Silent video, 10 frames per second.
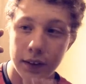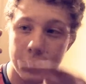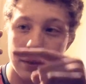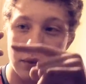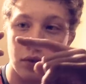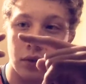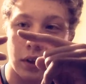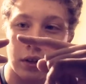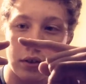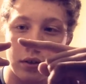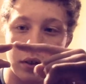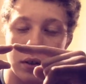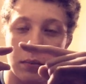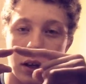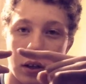So,
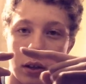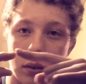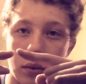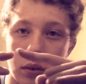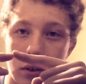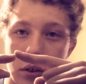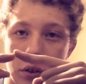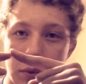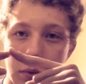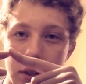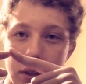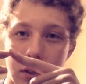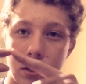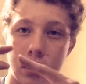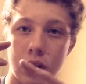there's my
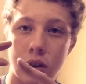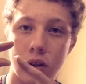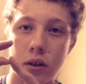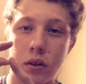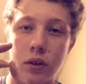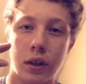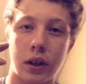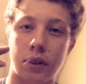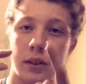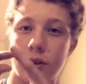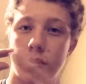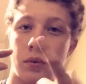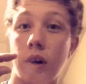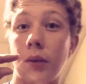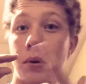waist, or like, there's
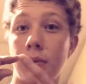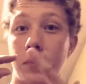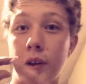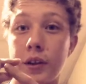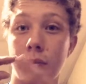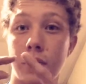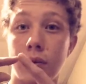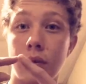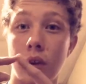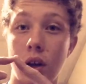where I put my pants up to.